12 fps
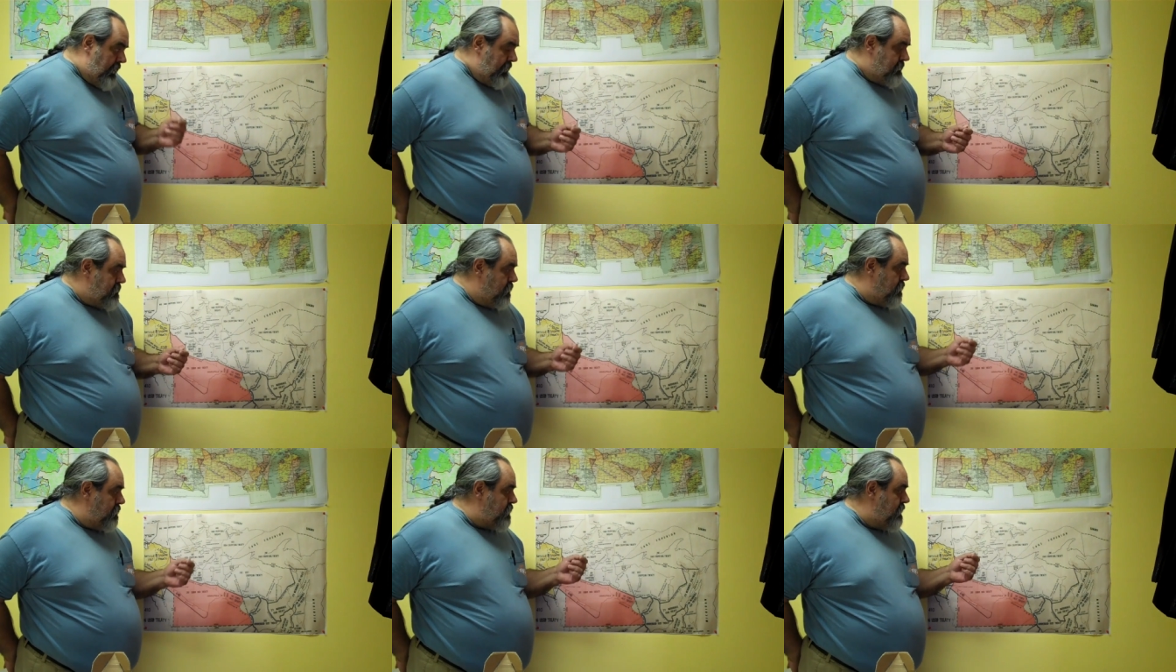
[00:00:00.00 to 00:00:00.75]
And so
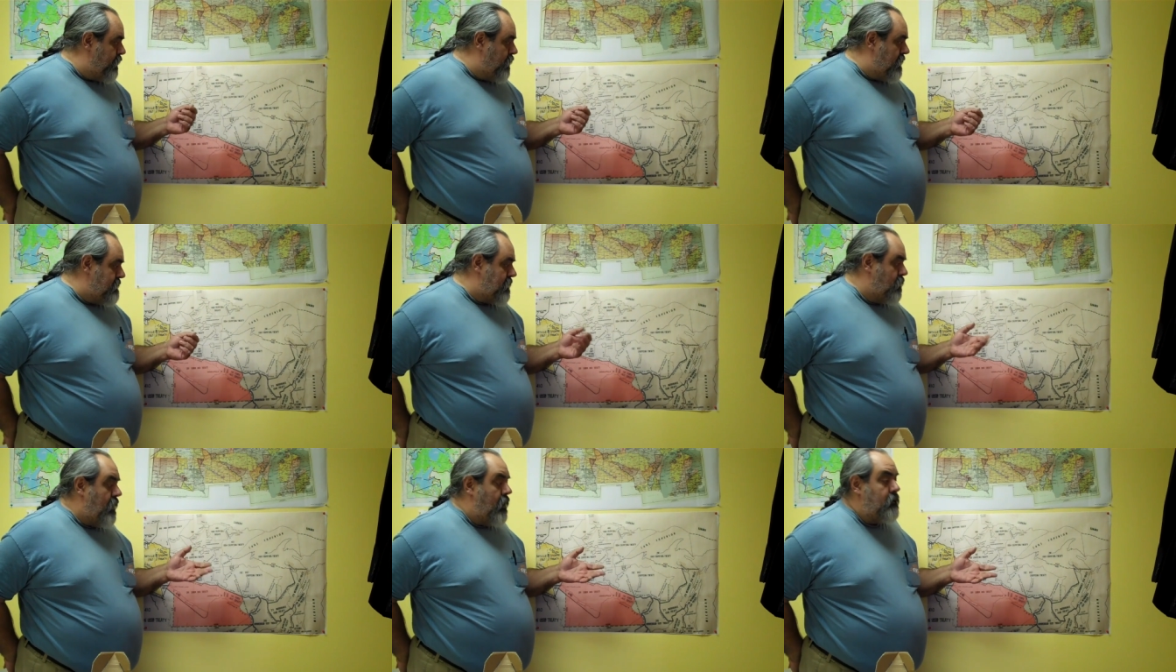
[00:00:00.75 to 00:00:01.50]
the Chippewa
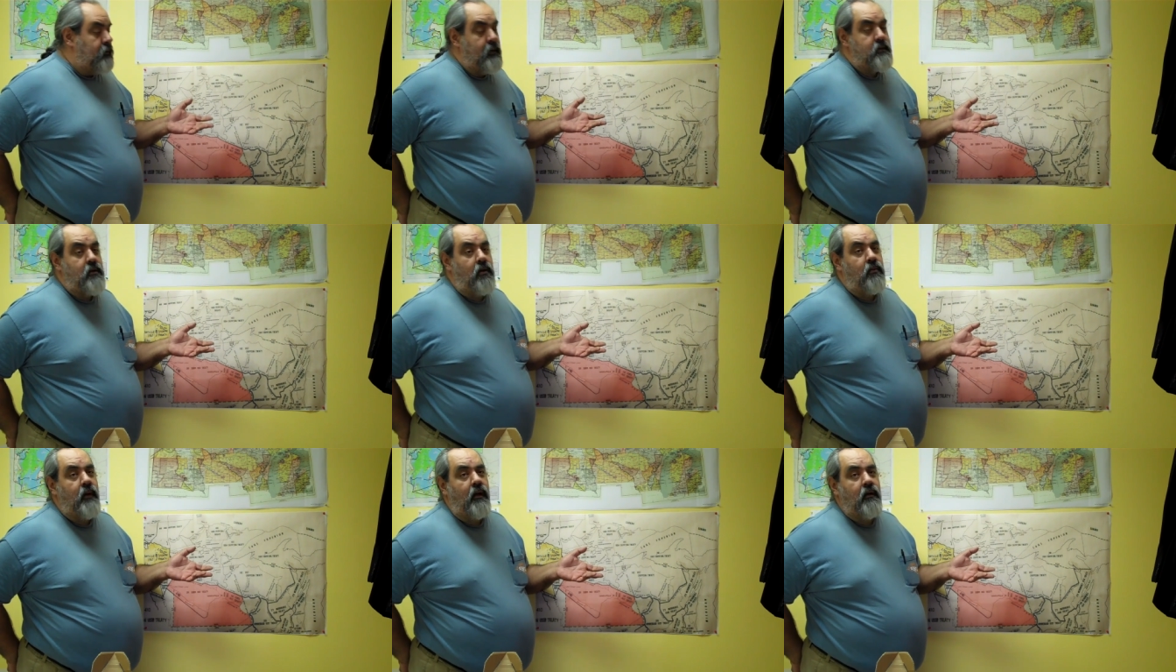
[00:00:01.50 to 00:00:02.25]
said, well, that's
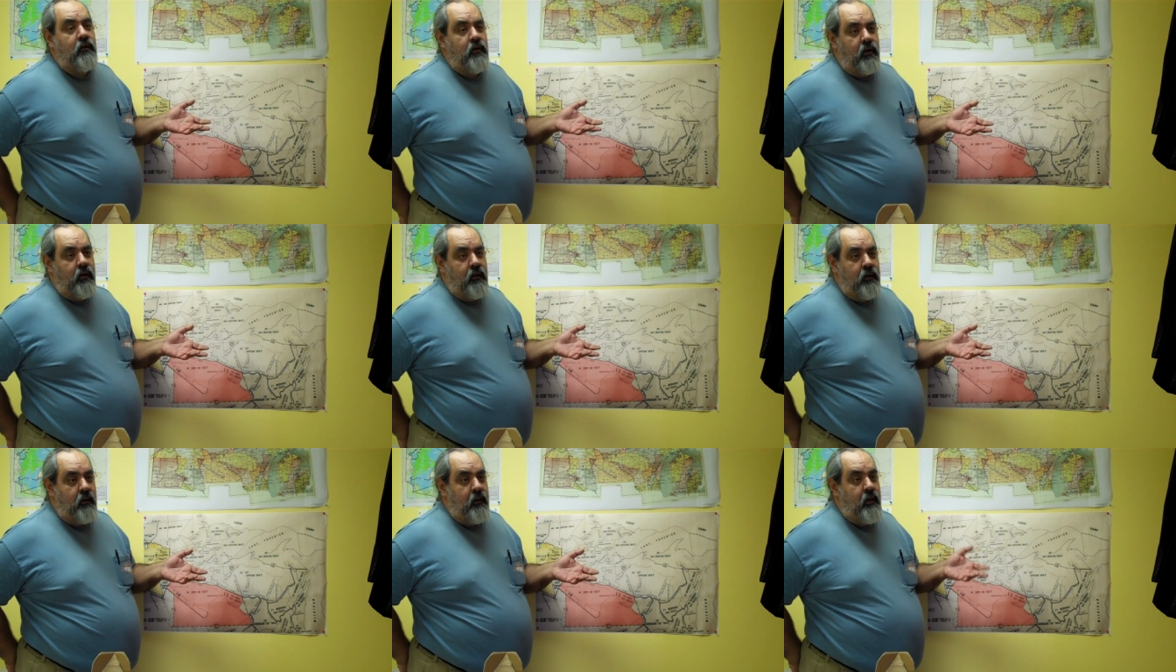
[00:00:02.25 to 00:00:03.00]
all well and good,